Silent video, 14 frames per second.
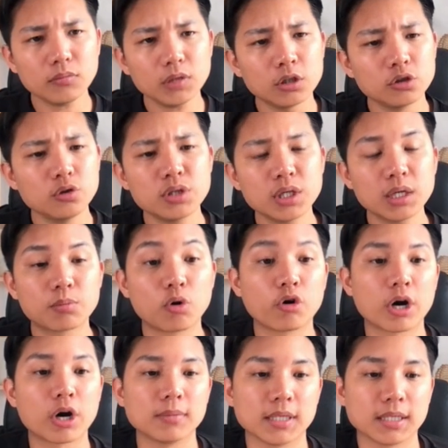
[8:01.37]
using a
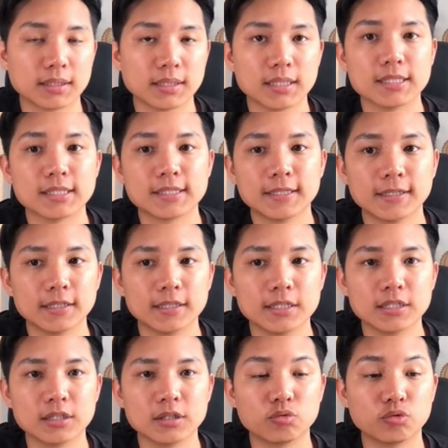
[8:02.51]
program like this,
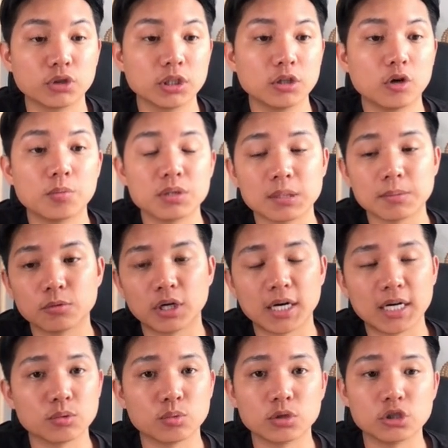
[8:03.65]
it really opens up your
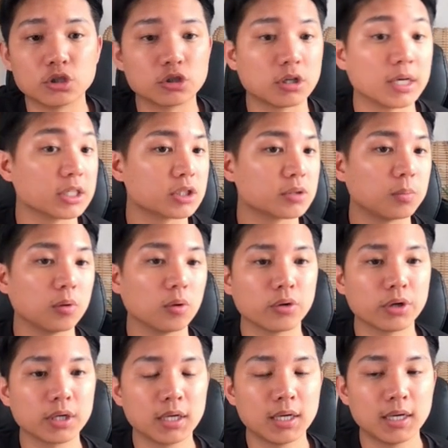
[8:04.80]
eyes once you start
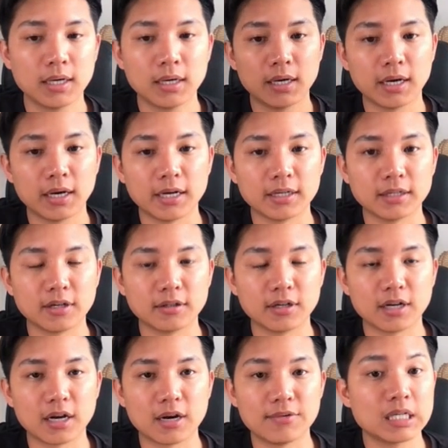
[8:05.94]
exploring. And
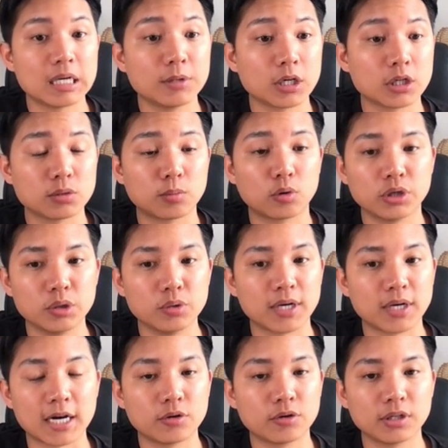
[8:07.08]
every time you explore a new
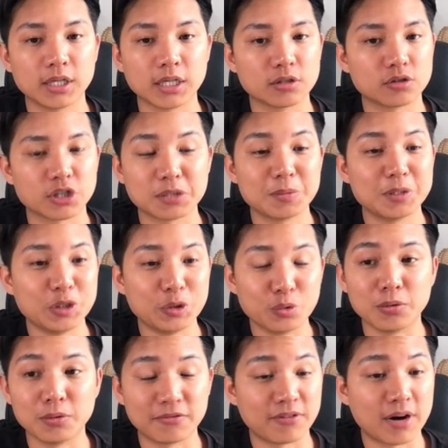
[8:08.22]
category, like trust me, you will
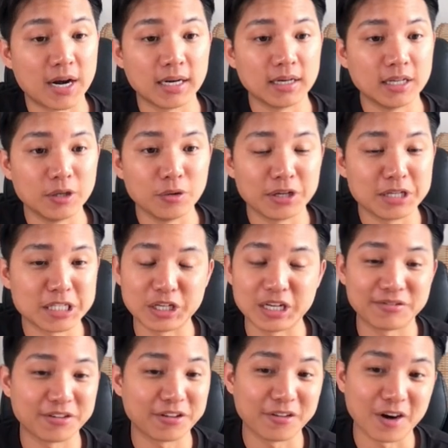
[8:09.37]
be finding new things that you
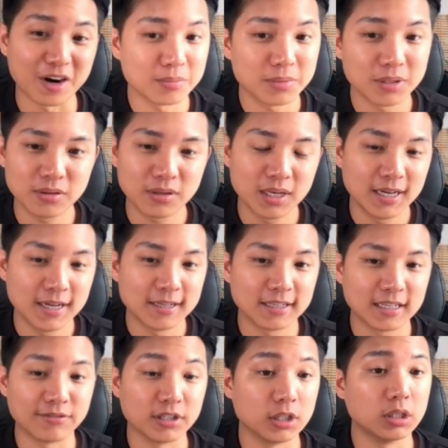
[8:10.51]
never thought about,
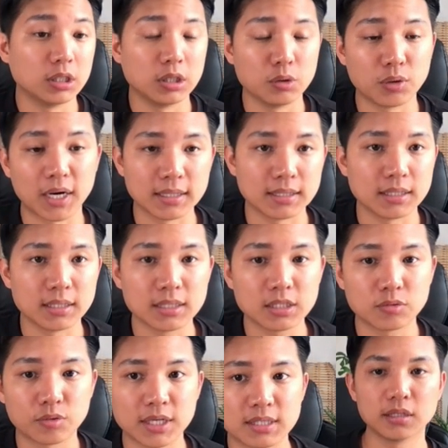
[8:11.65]
giving you new
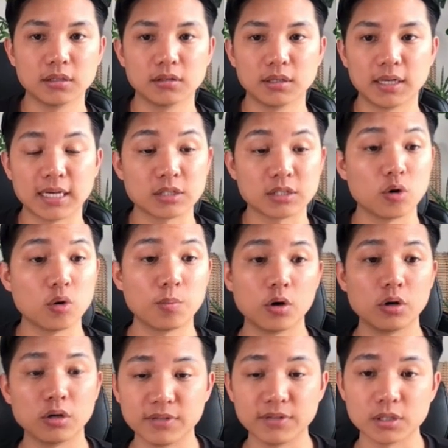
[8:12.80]
ideas, right? And that's the whole
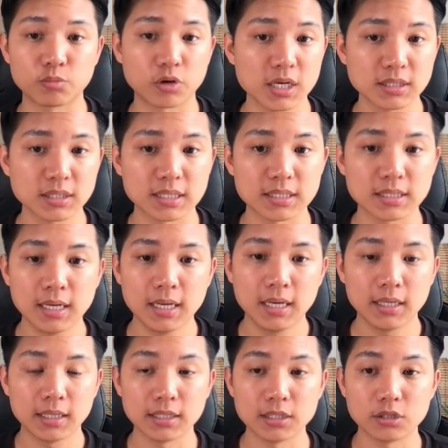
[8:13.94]
point of this process,
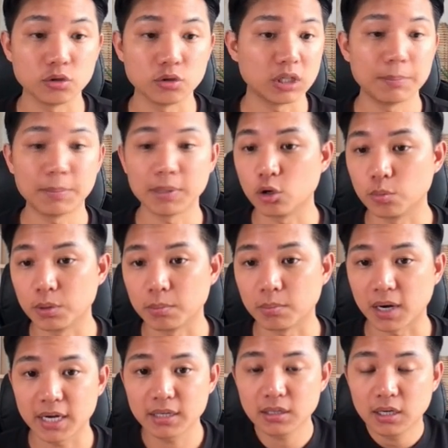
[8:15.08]
is to keep an open
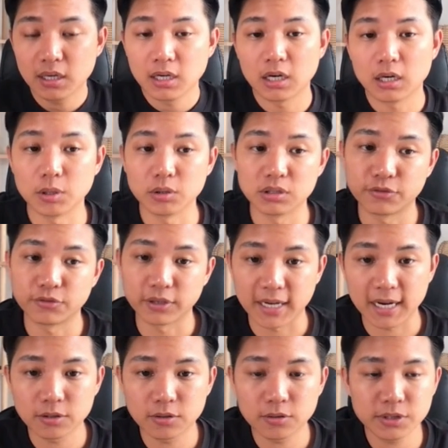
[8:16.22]
mind about different
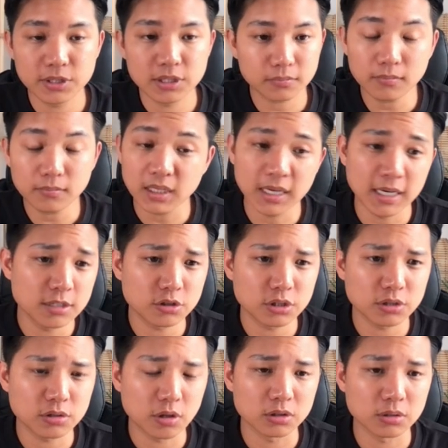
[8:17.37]
categories and
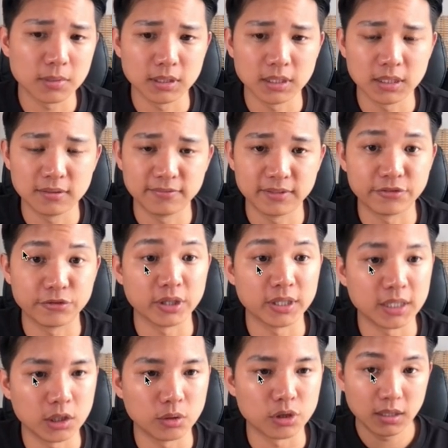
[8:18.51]
just ultimately different
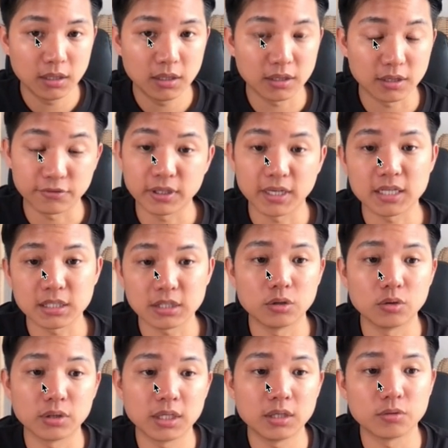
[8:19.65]
keywords, different
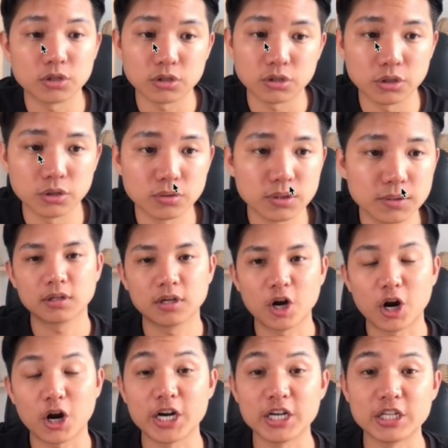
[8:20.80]
SEO keywords to use.
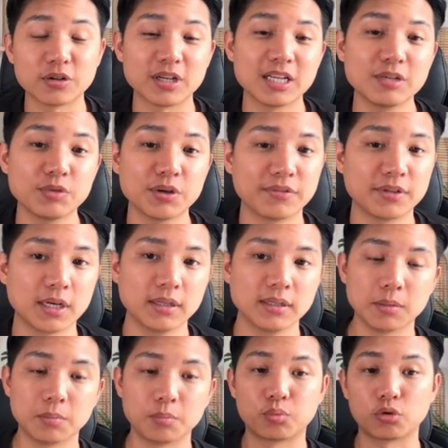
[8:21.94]
All right, so now that we've done
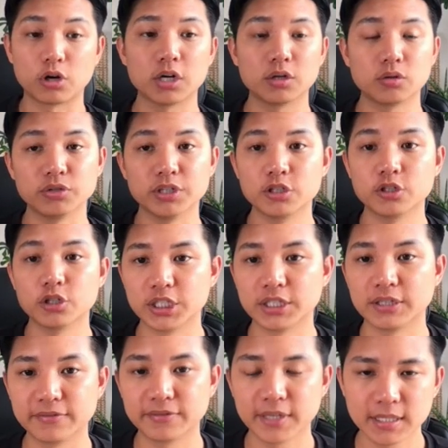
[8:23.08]
the broad
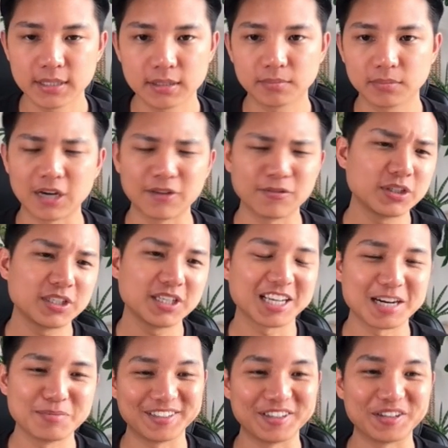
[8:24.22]
researching phase, I've only did a
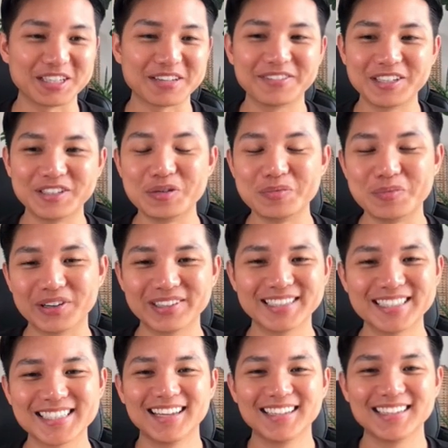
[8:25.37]
couple, but definitely do more than
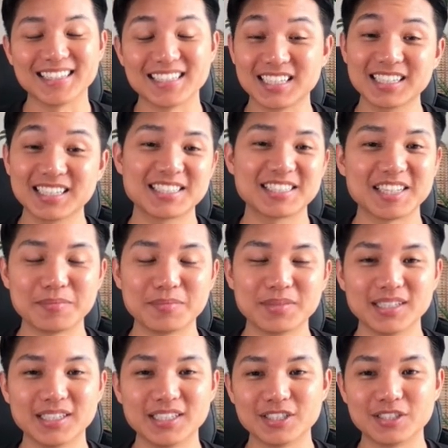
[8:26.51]
this. The second step
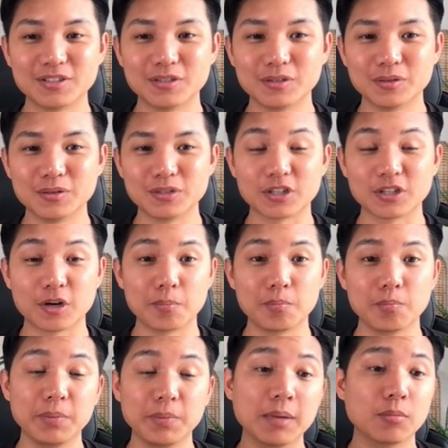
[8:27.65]
is to start
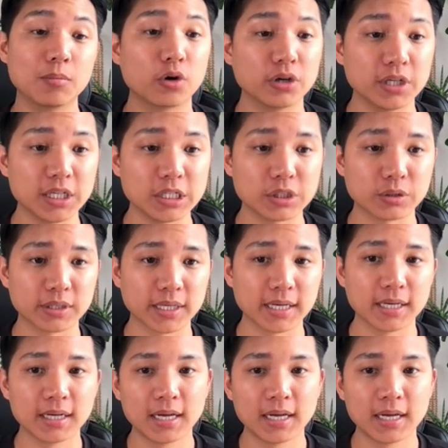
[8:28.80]
being more niche, okay?